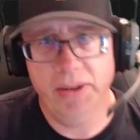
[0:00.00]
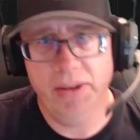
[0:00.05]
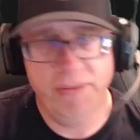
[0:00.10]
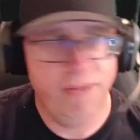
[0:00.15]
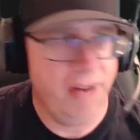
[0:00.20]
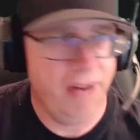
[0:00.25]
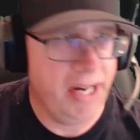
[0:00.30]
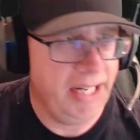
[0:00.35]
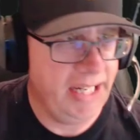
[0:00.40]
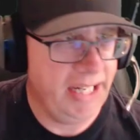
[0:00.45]
of
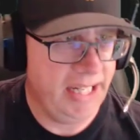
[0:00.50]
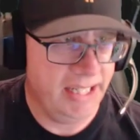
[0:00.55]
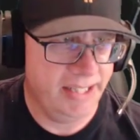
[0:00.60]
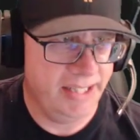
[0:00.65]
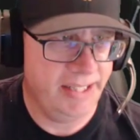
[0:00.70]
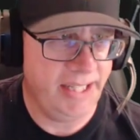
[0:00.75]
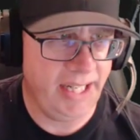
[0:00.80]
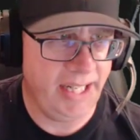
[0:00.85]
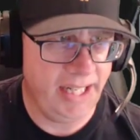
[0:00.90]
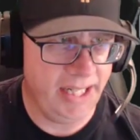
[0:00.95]
finding a
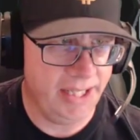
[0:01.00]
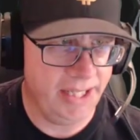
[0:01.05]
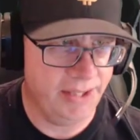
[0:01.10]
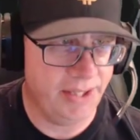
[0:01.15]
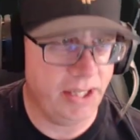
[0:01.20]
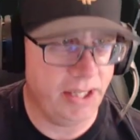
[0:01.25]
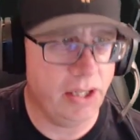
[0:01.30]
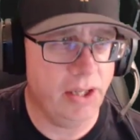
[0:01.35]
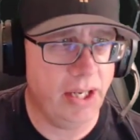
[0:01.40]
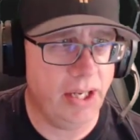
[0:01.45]
seat
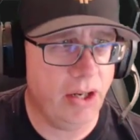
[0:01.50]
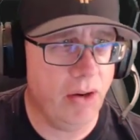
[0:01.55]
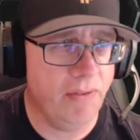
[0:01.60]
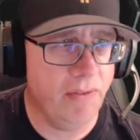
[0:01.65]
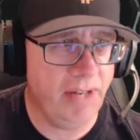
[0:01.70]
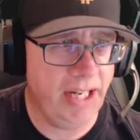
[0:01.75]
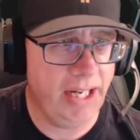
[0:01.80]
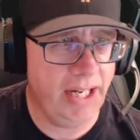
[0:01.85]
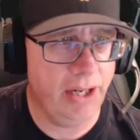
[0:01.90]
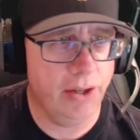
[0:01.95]
is to click
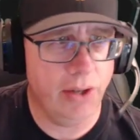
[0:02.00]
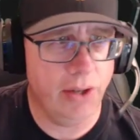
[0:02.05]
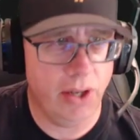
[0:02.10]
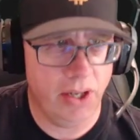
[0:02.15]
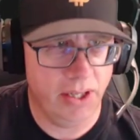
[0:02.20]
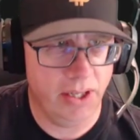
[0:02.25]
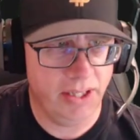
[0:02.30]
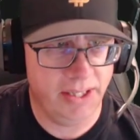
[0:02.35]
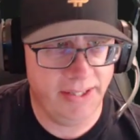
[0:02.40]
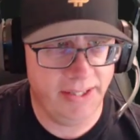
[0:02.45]
over here
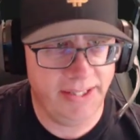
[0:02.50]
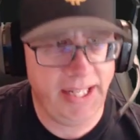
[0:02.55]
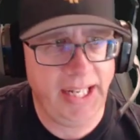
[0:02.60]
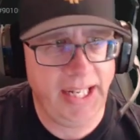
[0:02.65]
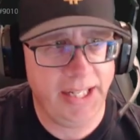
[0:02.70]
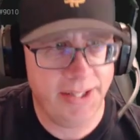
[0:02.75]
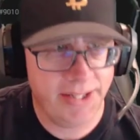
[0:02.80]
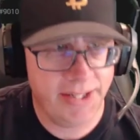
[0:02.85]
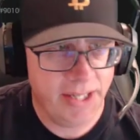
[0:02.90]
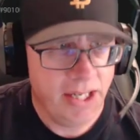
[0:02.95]
on the
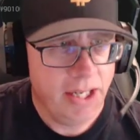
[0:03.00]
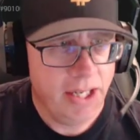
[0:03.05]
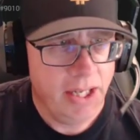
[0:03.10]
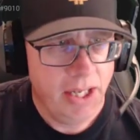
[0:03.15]
seat.